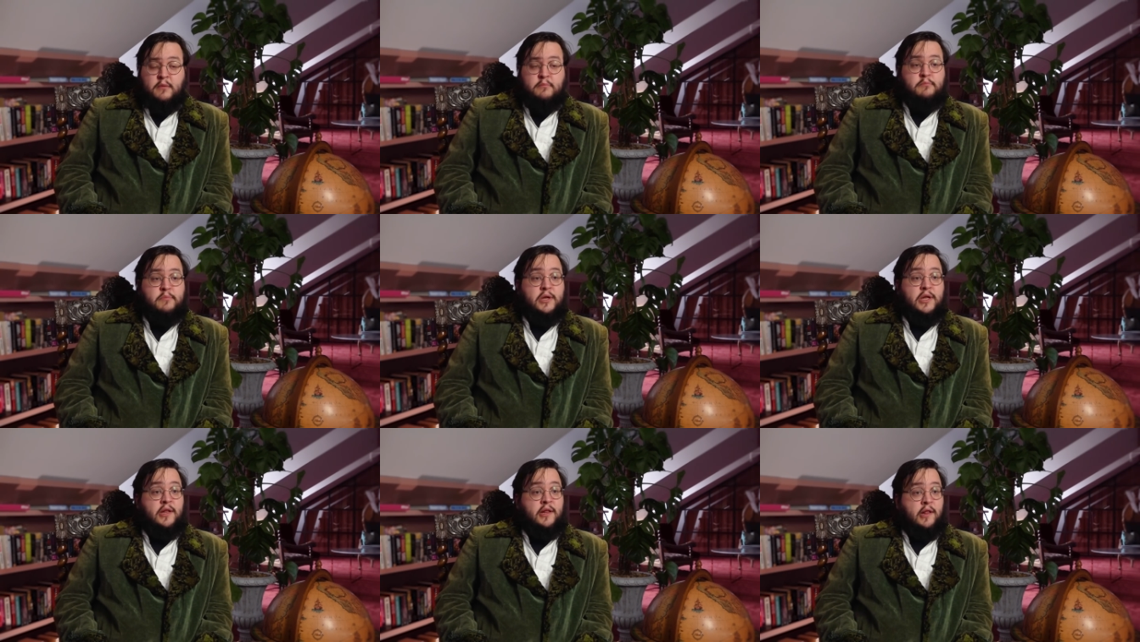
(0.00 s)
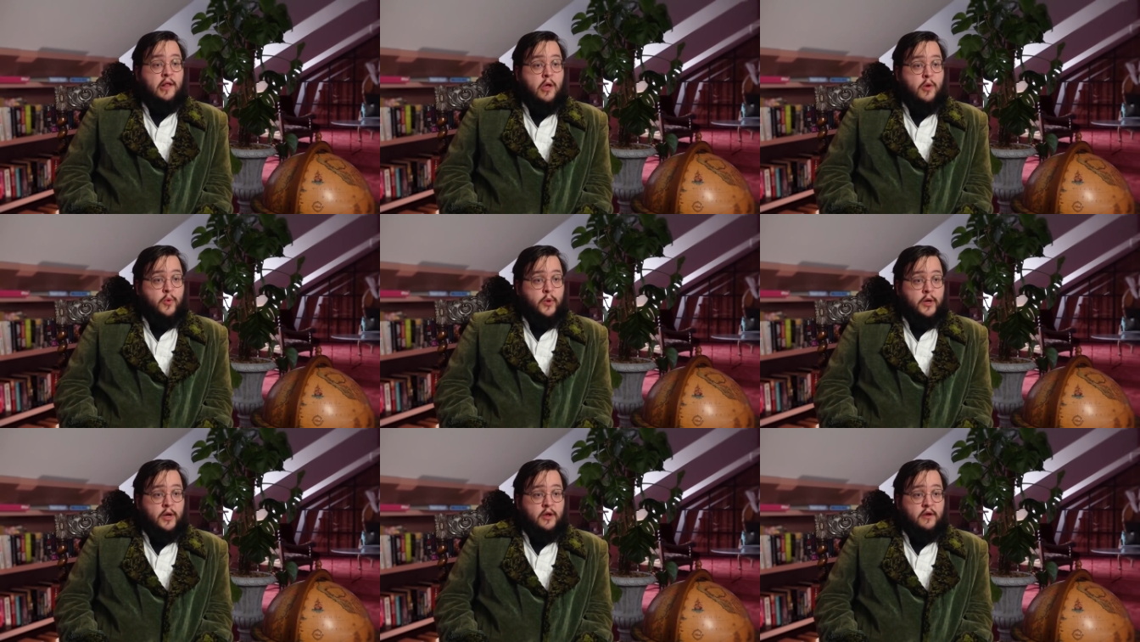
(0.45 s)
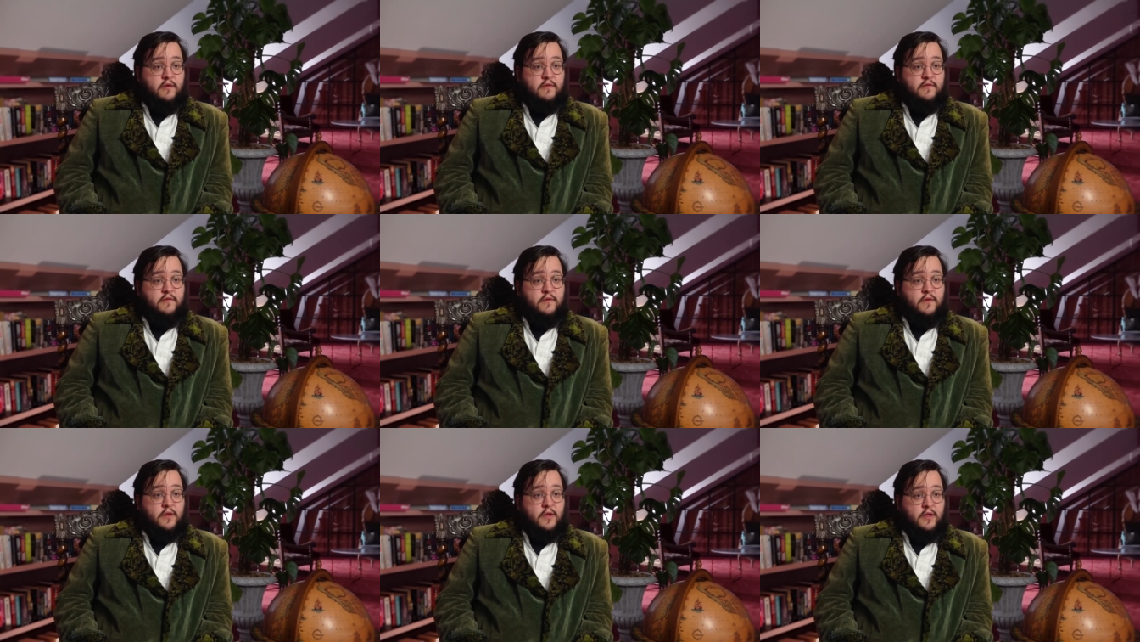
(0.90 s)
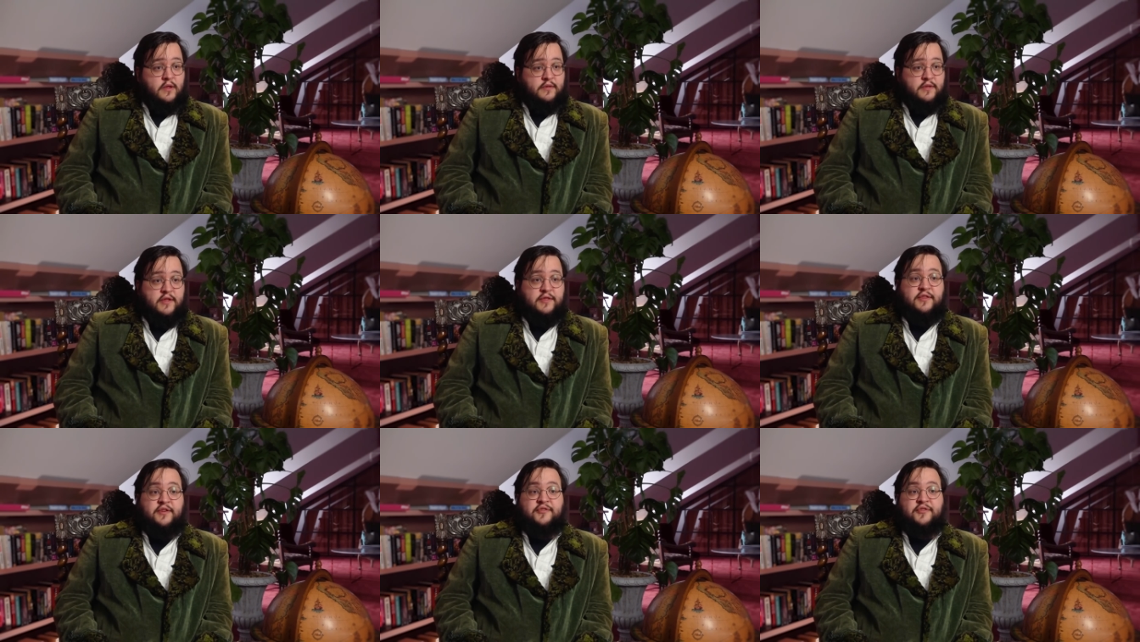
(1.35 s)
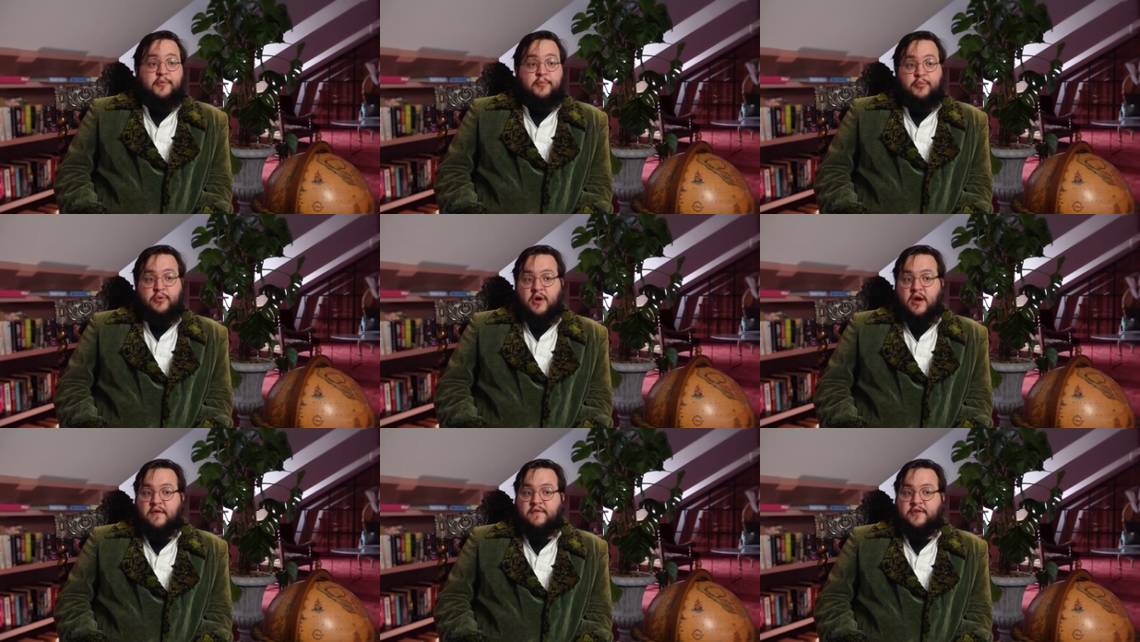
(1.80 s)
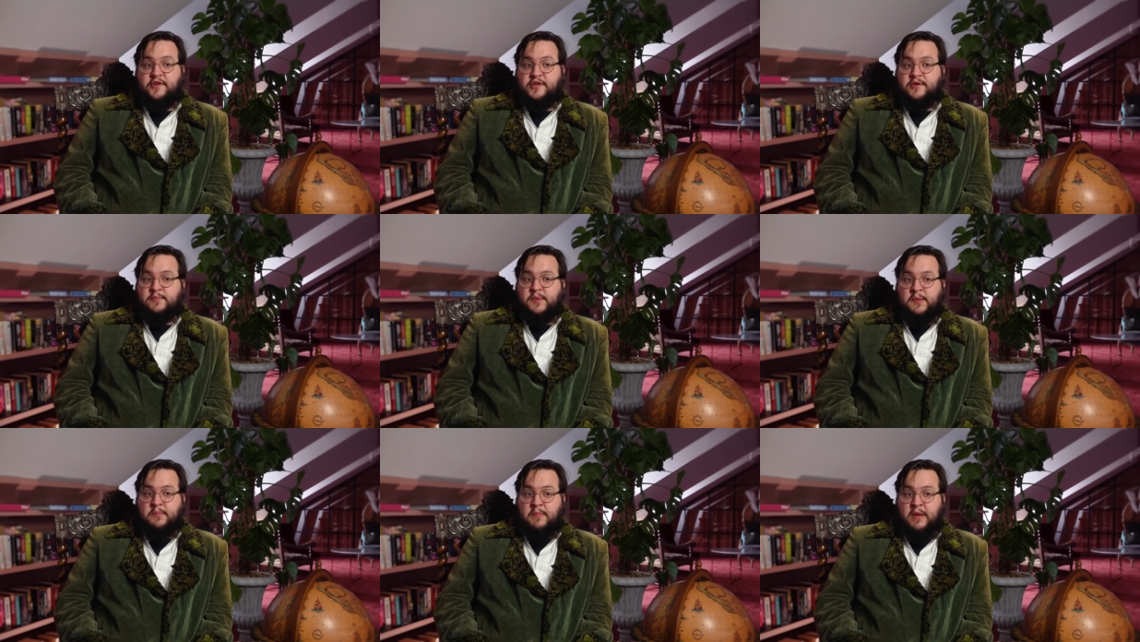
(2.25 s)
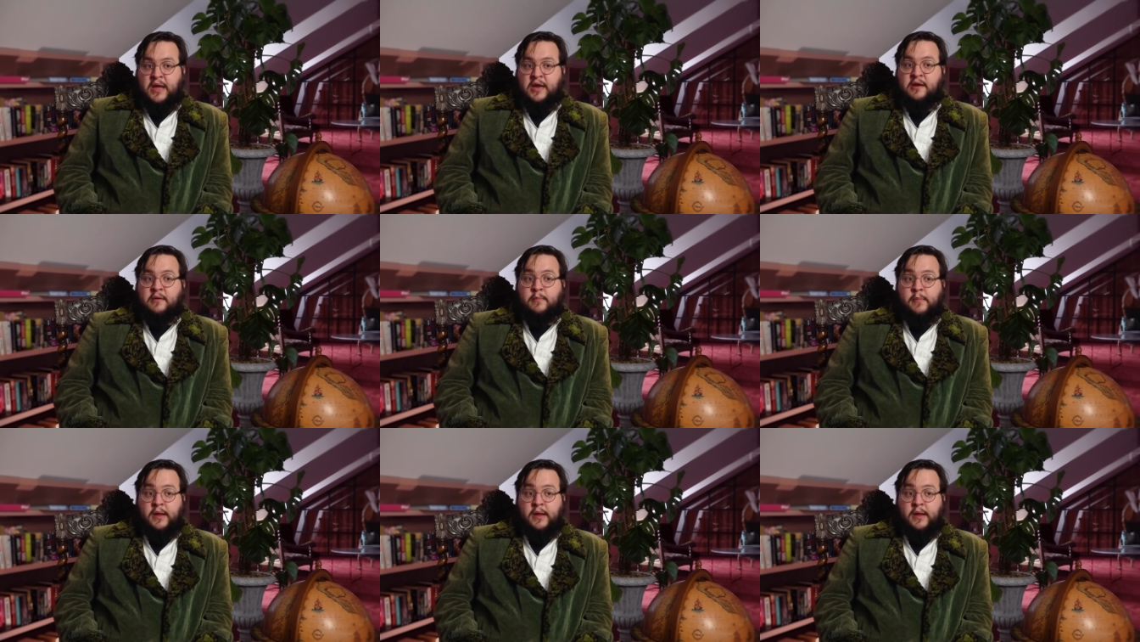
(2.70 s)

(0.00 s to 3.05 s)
but low enough that there's a profit to be made in